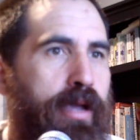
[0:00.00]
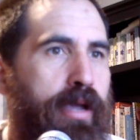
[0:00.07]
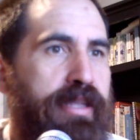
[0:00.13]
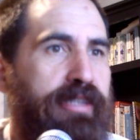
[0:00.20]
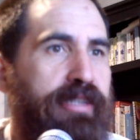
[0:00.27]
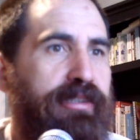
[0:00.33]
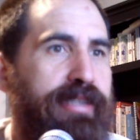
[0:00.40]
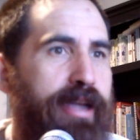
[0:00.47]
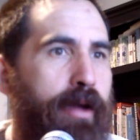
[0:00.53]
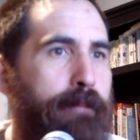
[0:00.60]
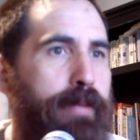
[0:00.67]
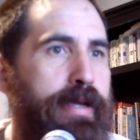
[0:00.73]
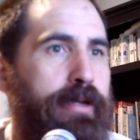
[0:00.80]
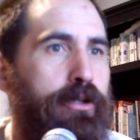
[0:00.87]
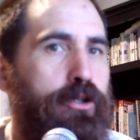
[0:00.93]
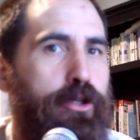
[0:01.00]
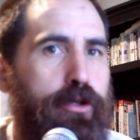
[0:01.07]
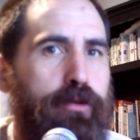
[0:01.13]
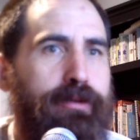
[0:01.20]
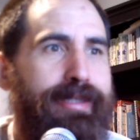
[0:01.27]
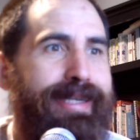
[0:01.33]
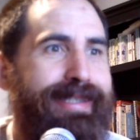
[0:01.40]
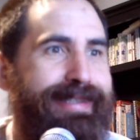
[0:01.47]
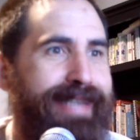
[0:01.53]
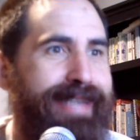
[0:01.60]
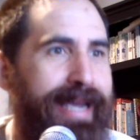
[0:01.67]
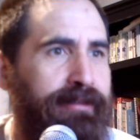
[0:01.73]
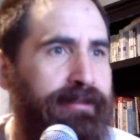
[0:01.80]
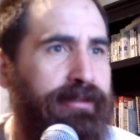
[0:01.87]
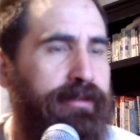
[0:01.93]
and that's now being used
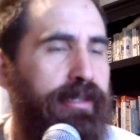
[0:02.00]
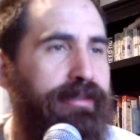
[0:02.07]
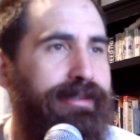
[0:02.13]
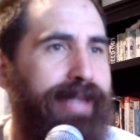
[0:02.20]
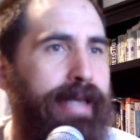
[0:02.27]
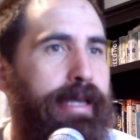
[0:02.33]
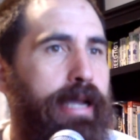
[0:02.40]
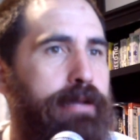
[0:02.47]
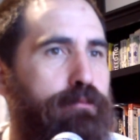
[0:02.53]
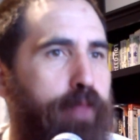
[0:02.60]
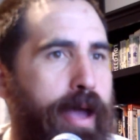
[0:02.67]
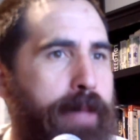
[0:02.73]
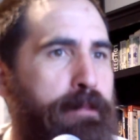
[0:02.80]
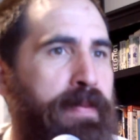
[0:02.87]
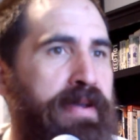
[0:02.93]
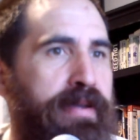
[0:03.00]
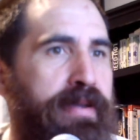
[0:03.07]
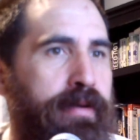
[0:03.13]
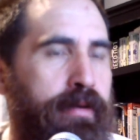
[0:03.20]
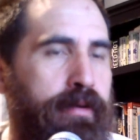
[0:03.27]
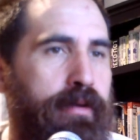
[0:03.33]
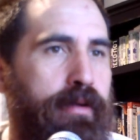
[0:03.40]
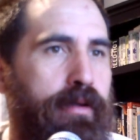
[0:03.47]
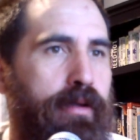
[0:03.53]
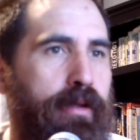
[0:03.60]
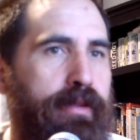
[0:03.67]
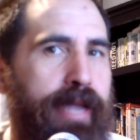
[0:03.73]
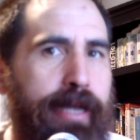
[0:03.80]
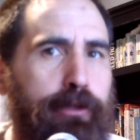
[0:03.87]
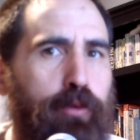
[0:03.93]
against us like a weapon.
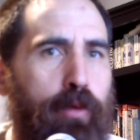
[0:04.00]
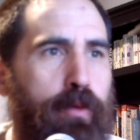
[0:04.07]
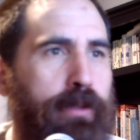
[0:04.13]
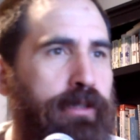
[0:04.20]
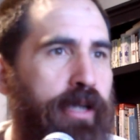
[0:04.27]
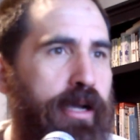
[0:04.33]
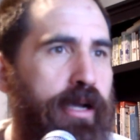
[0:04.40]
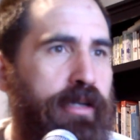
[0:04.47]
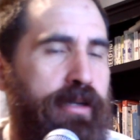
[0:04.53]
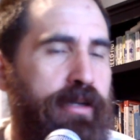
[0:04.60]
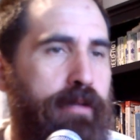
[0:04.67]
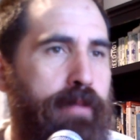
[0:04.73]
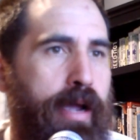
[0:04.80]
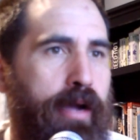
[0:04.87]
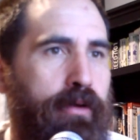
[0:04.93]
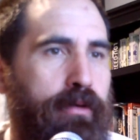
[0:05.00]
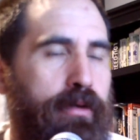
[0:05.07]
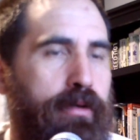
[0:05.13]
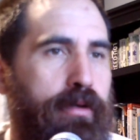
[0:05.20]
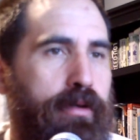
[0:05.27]
That's what we're talking about.